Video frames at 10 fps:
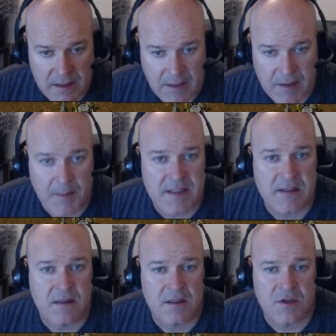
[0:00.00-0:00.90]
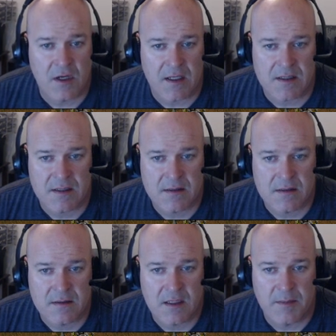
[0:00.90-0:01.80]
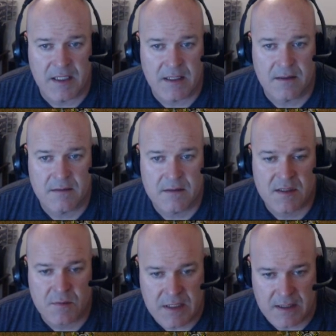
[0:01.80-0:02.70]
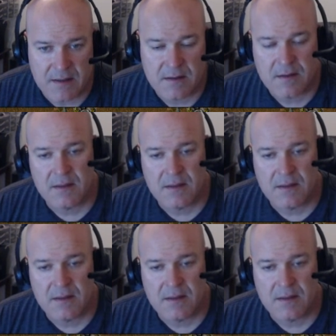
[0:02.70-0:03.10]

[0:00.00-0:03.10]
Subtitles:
Now we got basic electronics coming in. Sweet.